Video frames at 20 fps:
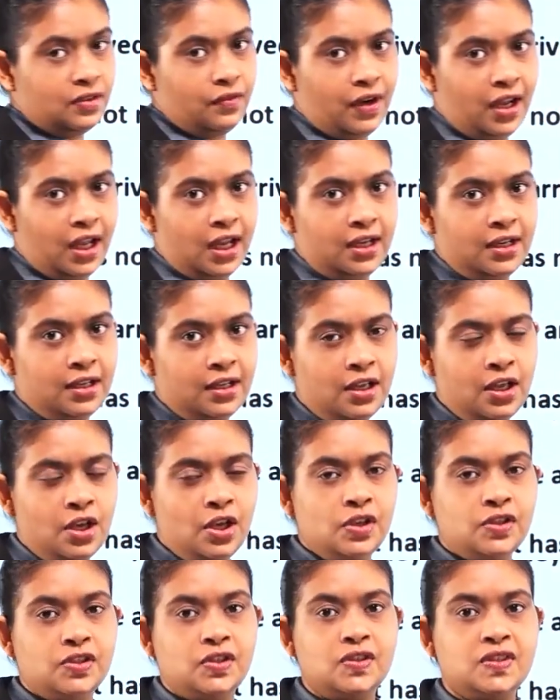grade.
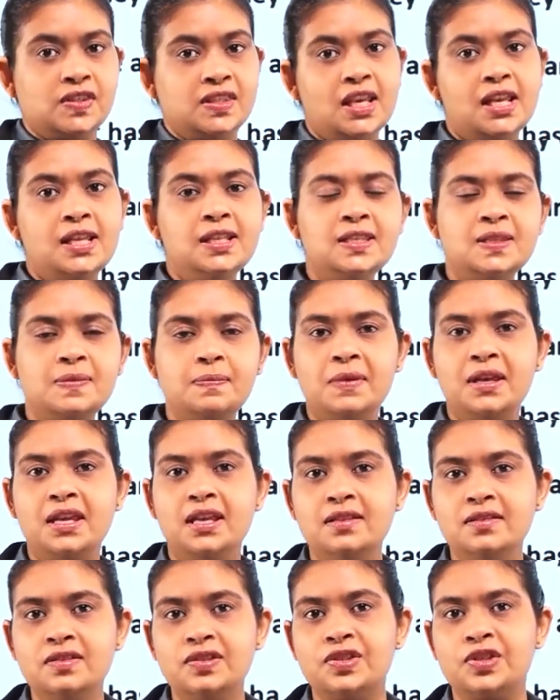So since
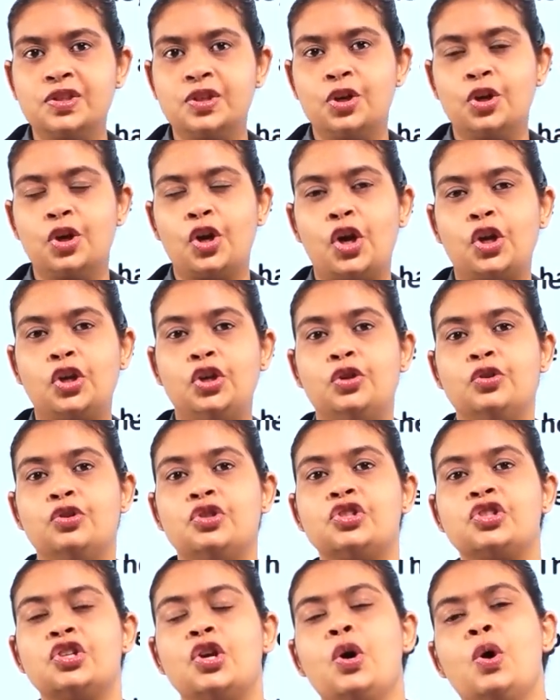means you
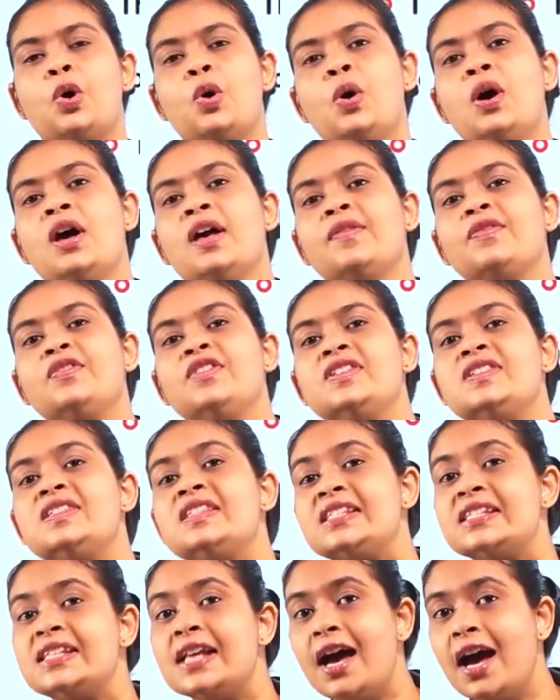show the
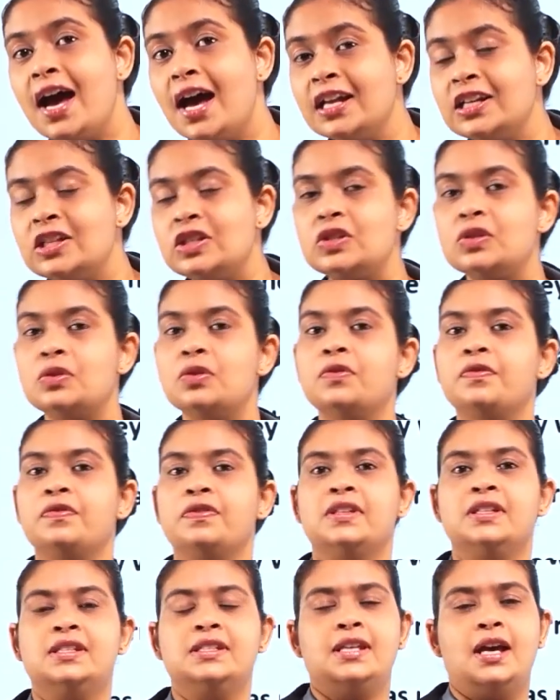start
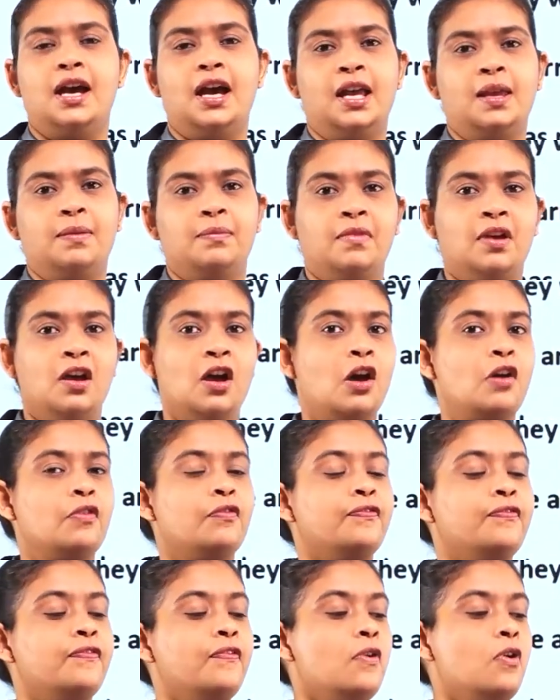of the time.
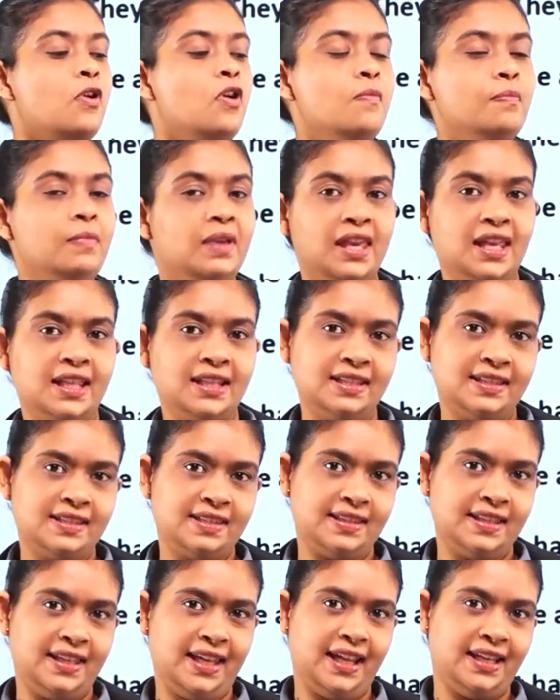For
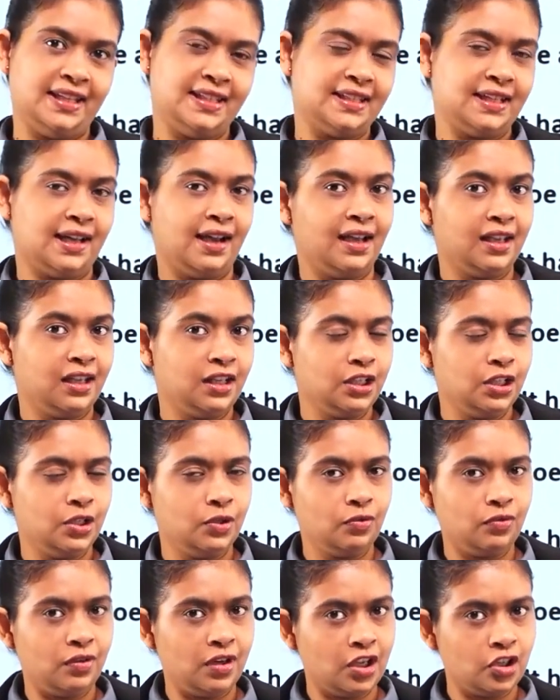means the entire
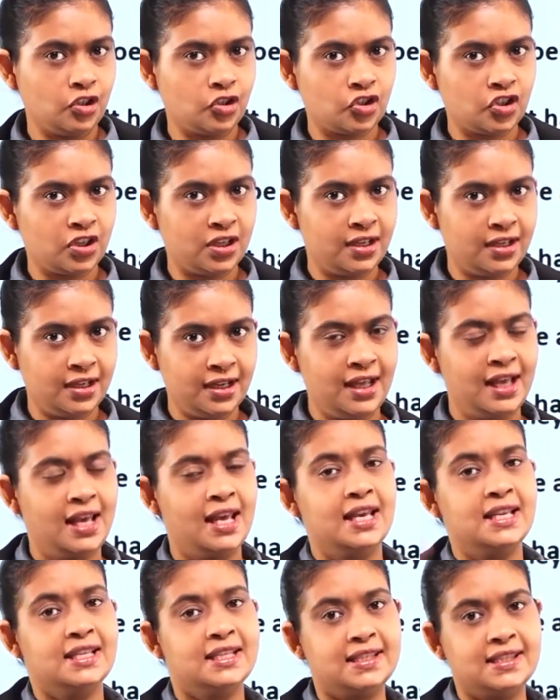duration.
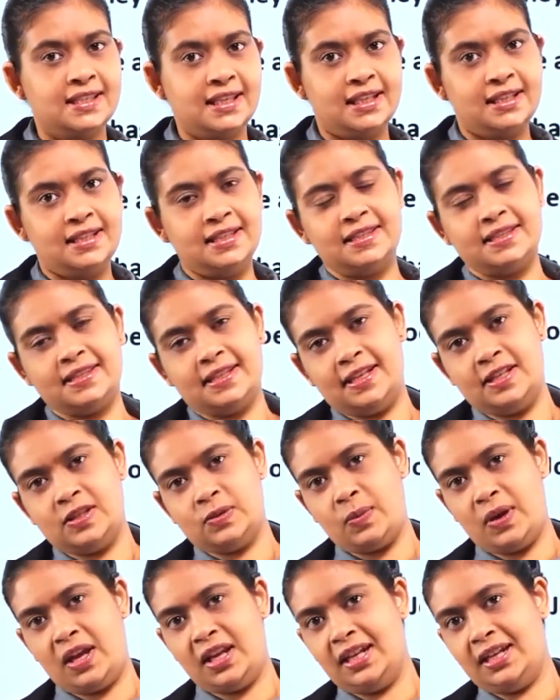Since
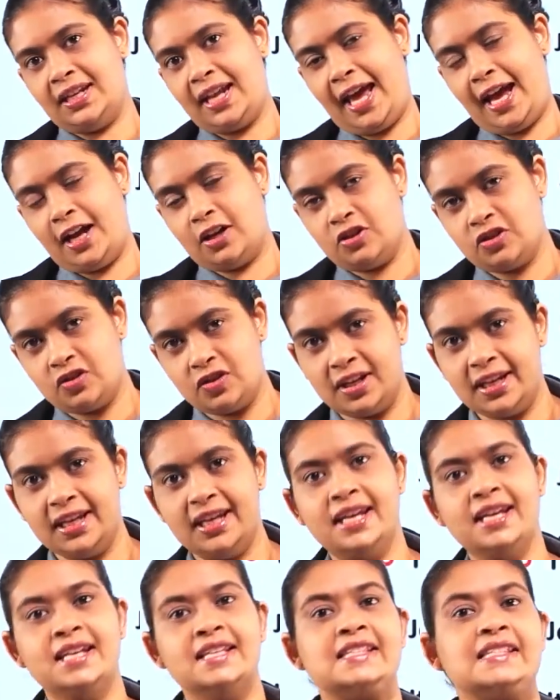is when it
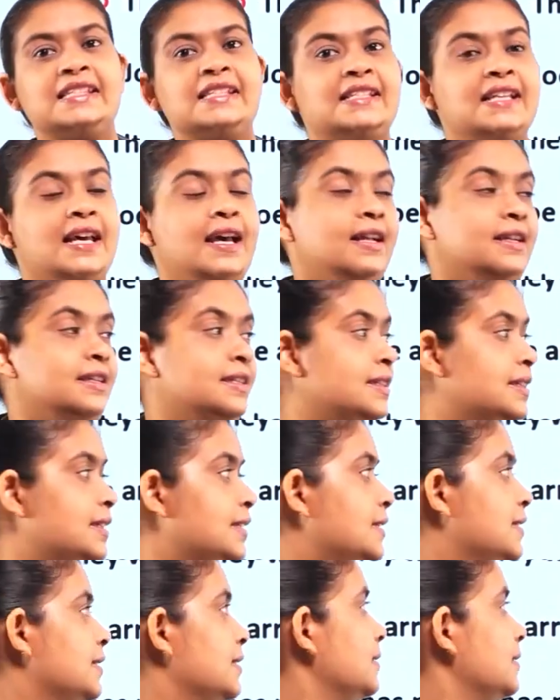actually started,